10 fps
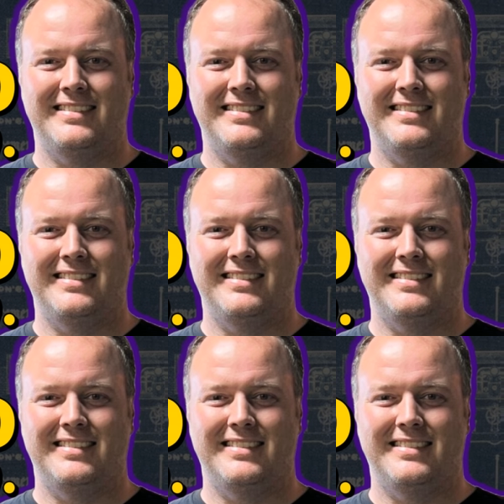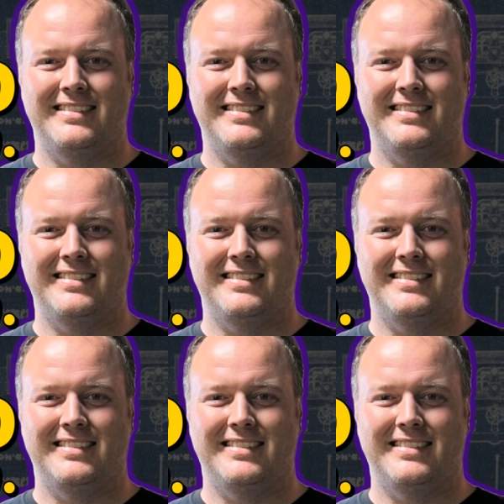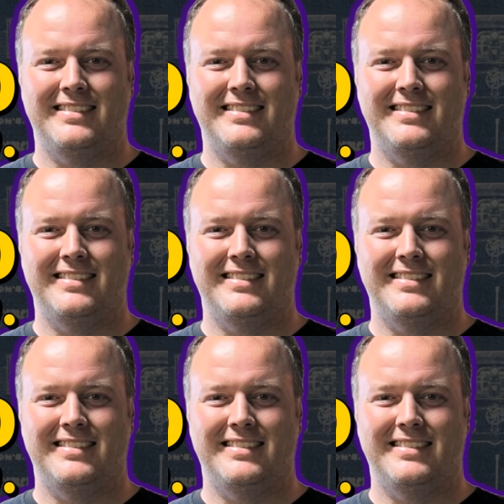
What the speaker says: [no speech]